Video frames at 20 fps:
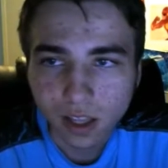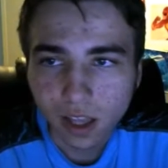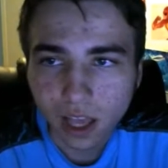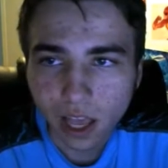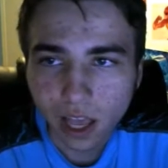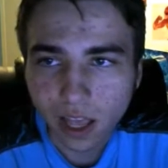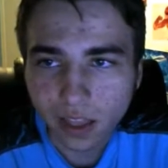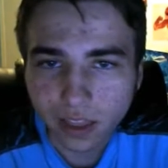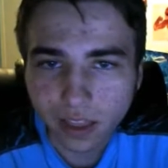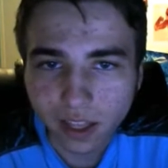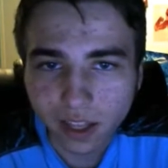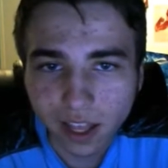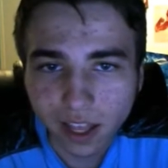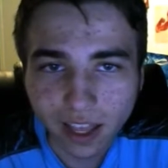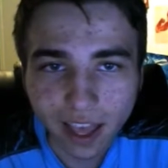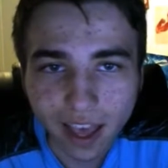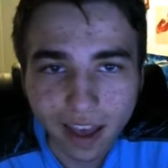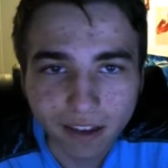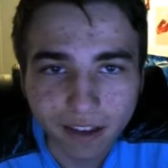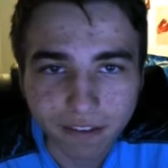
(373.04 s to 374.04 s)
And then I
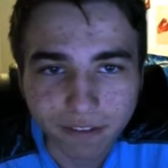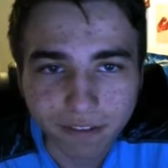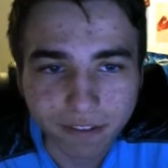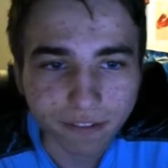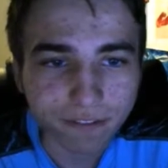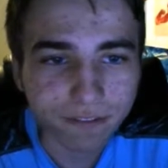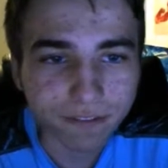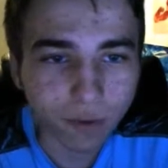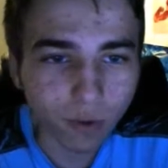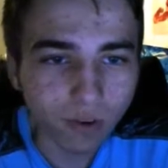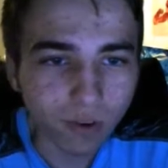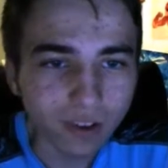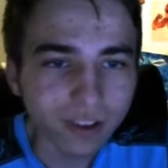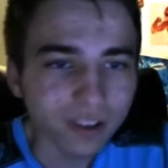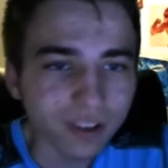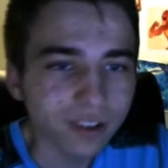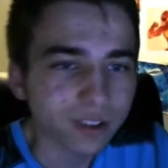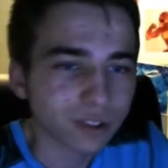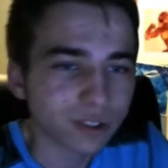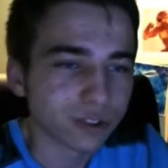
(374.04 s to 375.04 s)
have 4
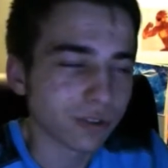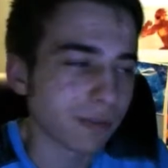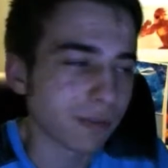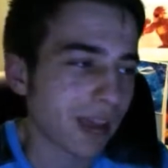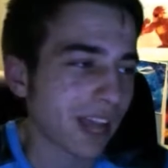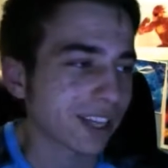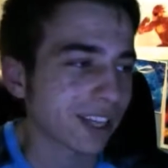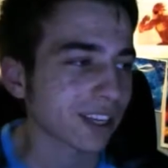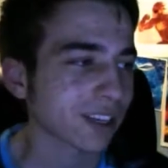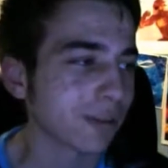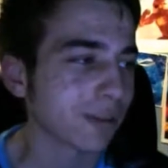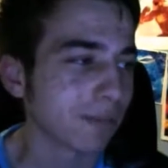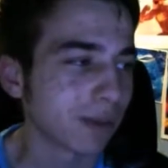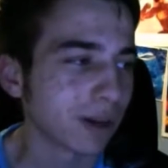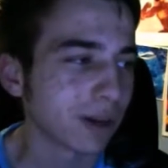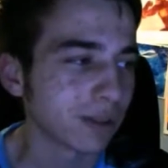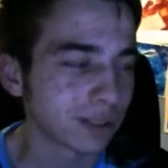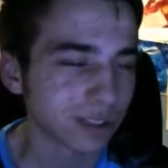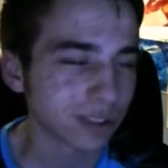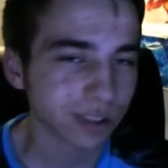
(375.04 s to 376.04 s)
Dramatic
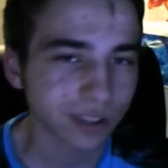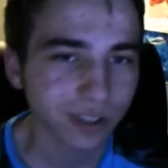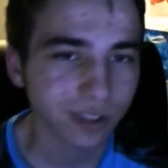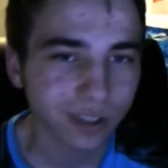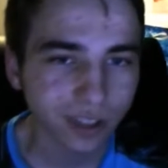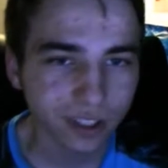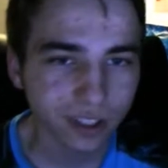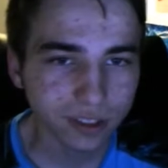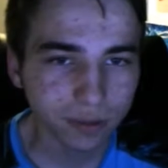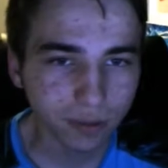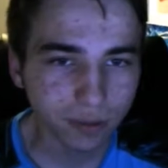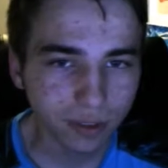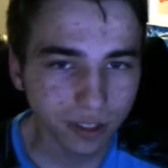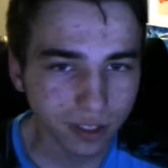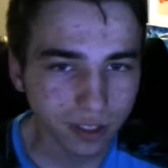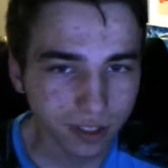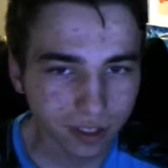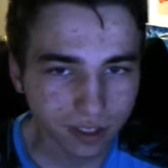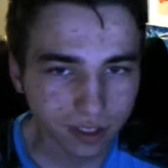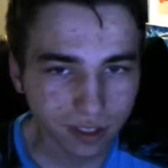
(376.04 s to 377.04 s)
Composer. This one
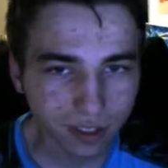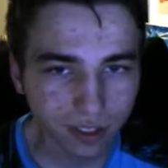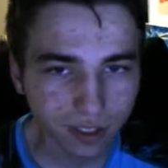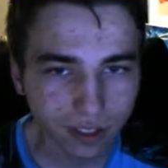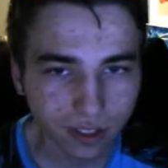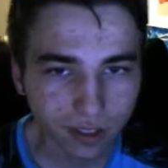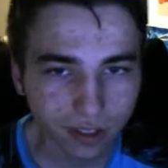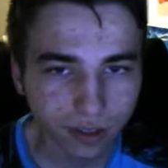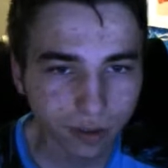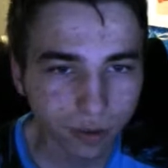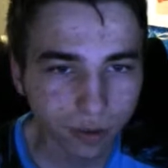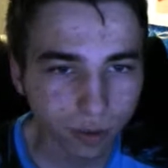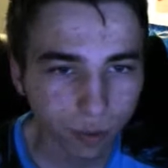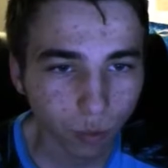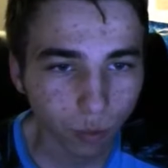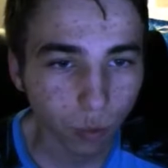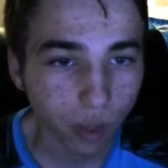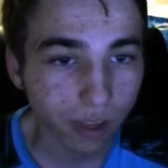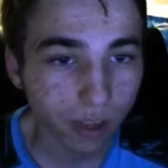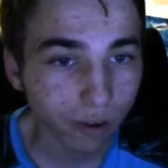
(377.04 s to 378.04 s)
is
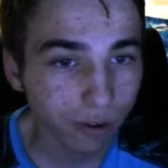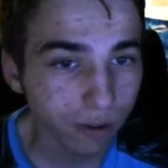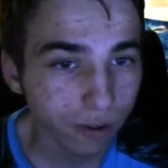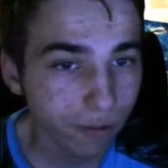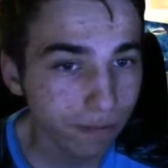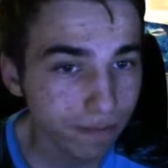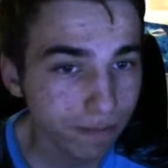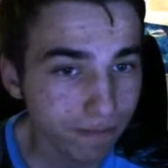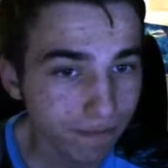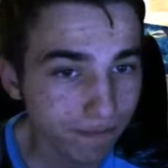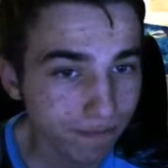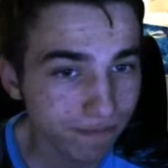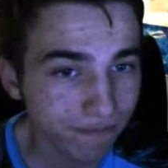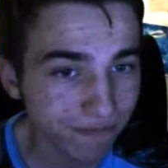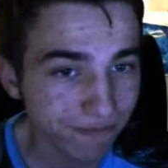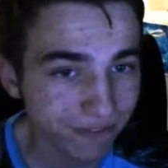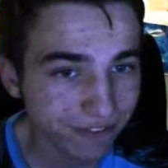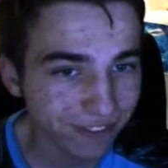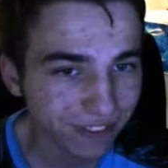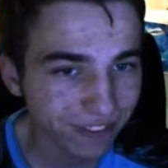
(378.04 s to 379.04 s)
weird.
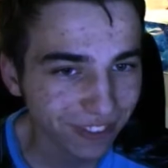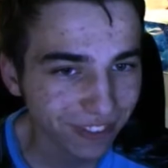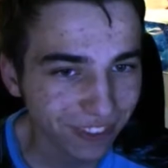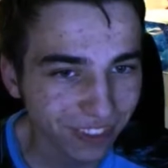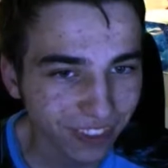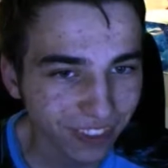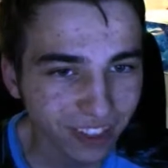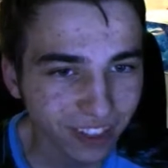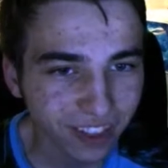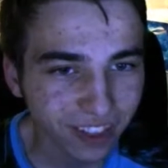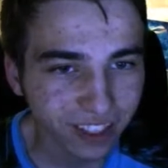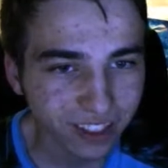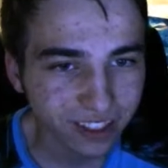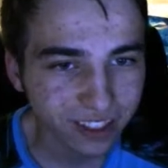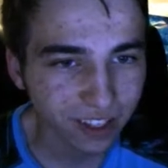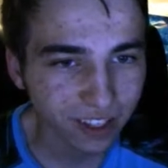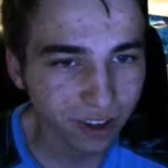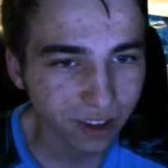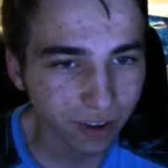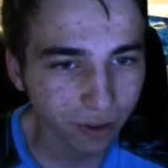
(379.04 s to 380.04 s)

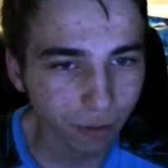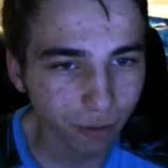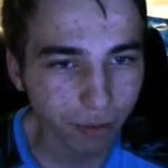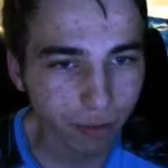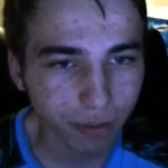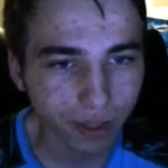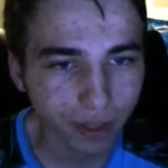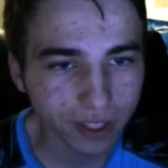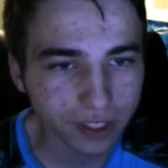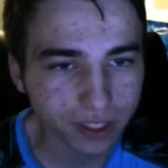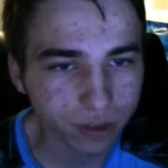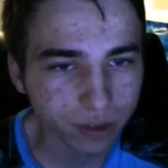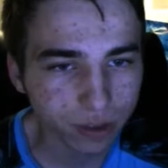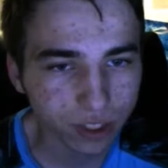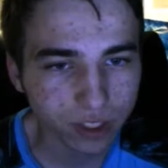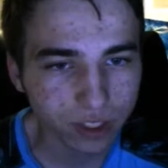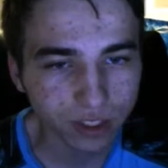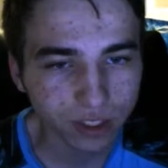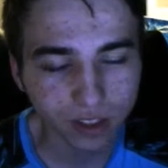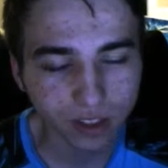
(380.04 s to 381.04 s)
So when placed due
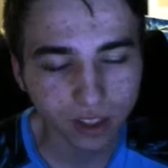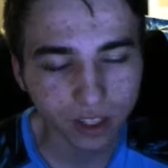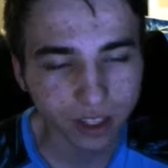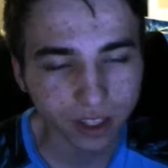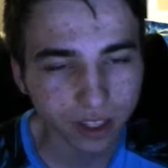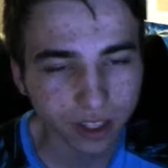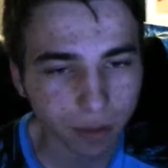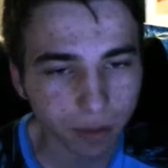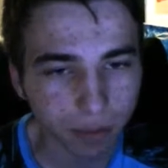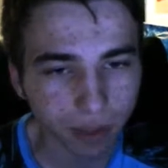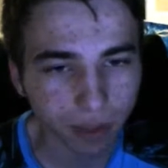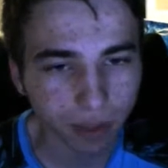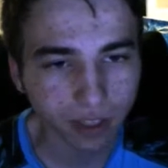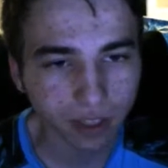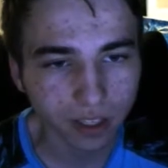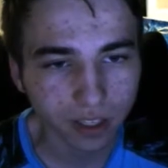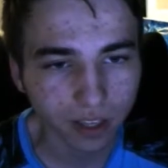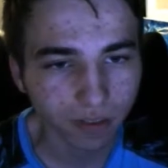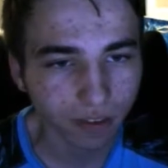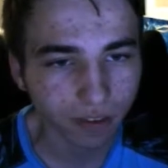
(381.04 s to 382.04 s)
to the
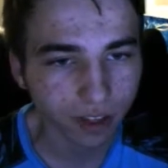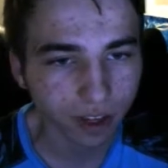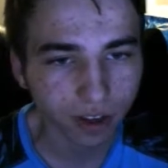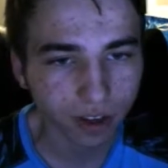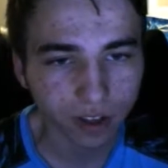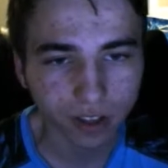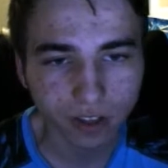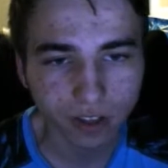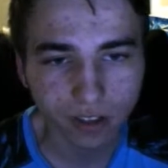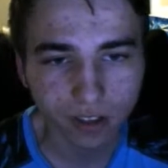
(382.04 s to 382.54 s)
ability of a card,